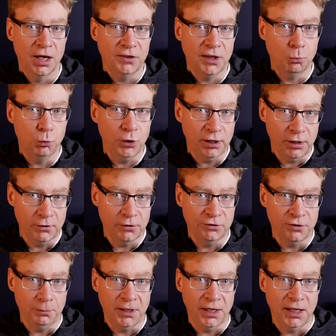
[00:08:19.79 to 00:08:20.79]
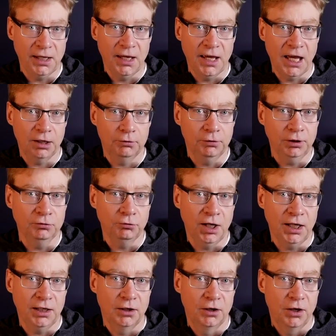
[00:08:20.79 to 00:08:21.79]
then we're going to be at a run
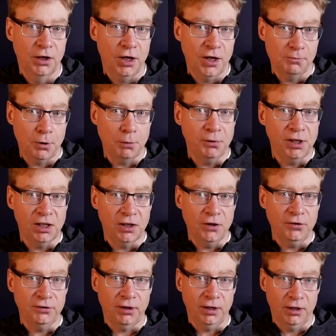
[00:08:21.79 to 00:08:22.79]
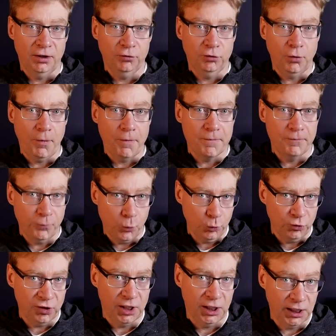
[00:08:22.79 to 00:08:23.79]
rate of probably closer to
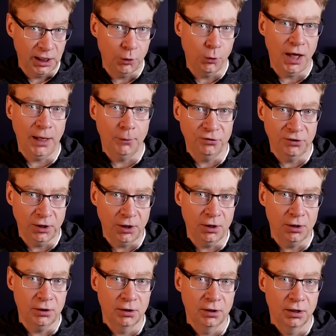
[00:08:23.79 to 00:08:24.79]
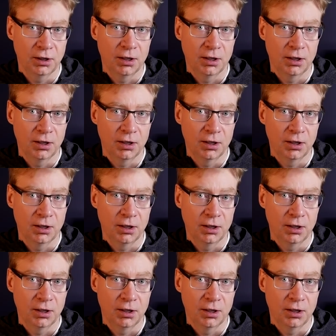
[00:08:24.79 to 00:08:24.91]
40 gigawatt hours a year.